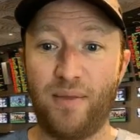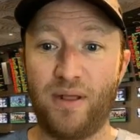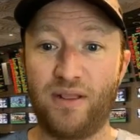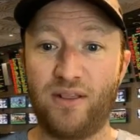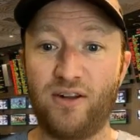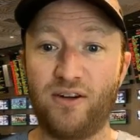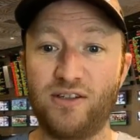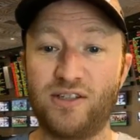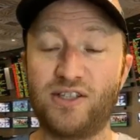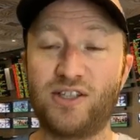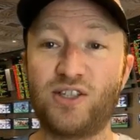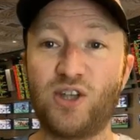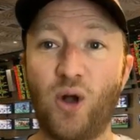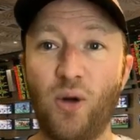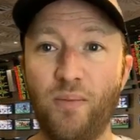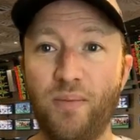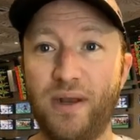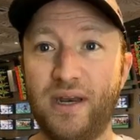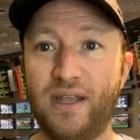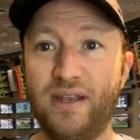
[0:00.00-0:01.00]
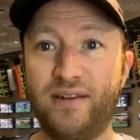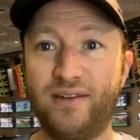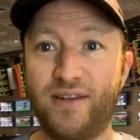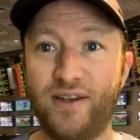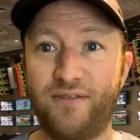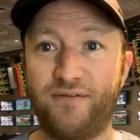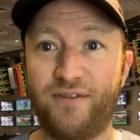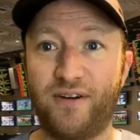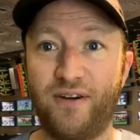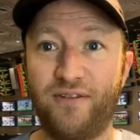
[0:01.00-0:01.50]
there's so many
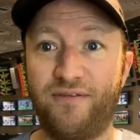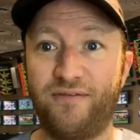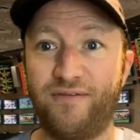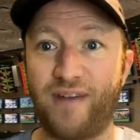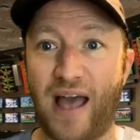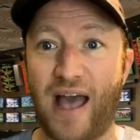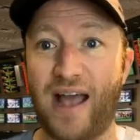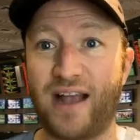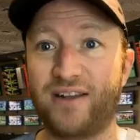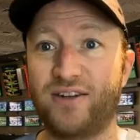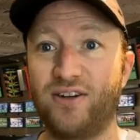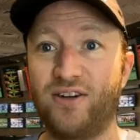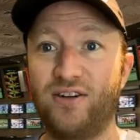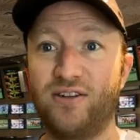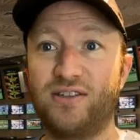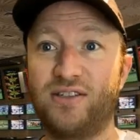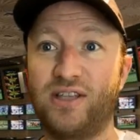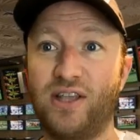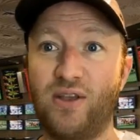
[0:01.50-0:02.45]
different factors